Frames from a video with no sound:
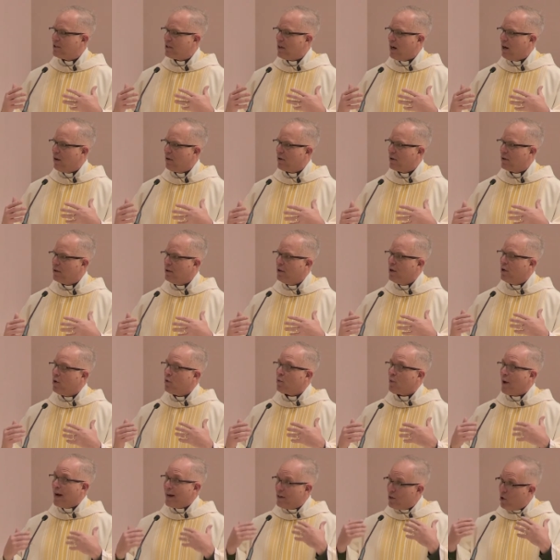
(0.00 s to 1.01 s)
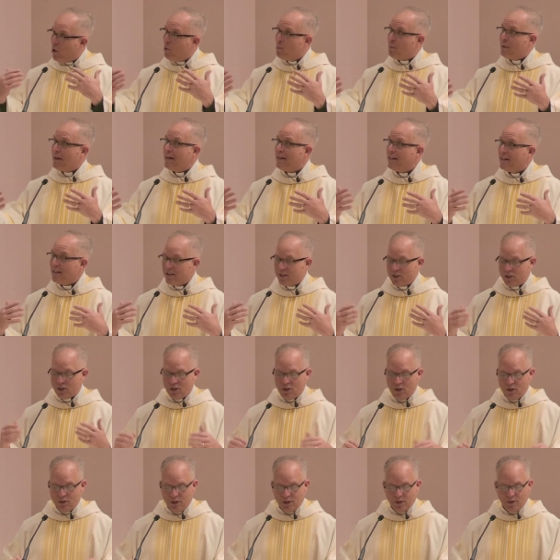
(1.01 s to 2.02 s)
is our right obedience
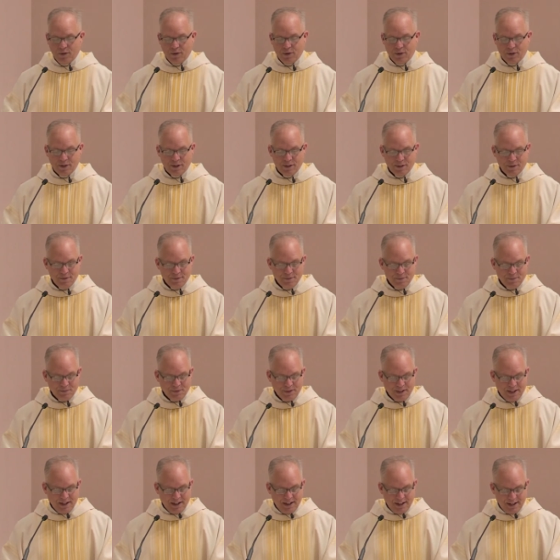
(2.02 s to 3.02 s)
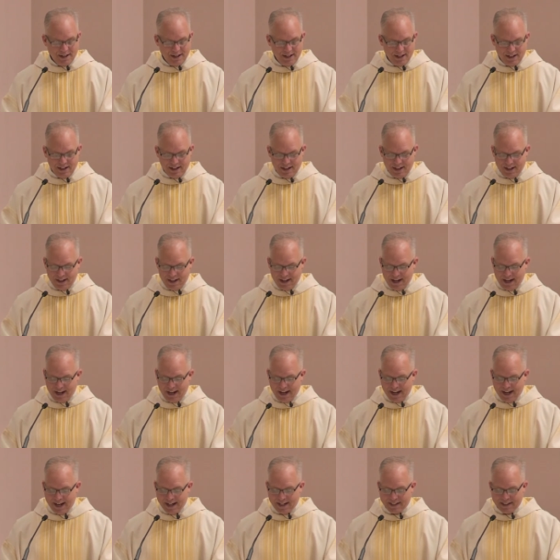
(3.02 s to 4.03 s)
to the Lord.
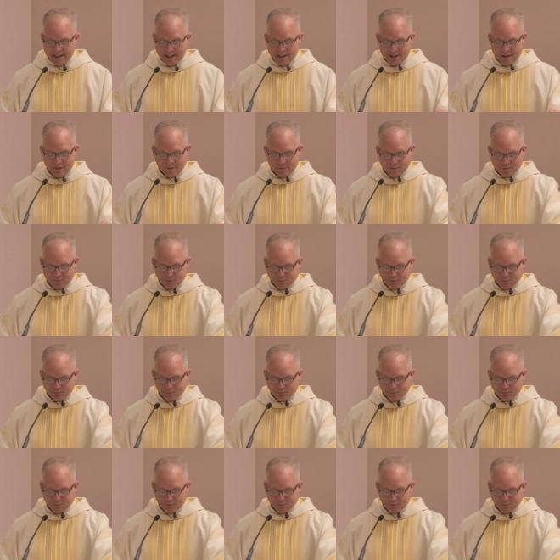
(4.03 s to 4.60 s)
And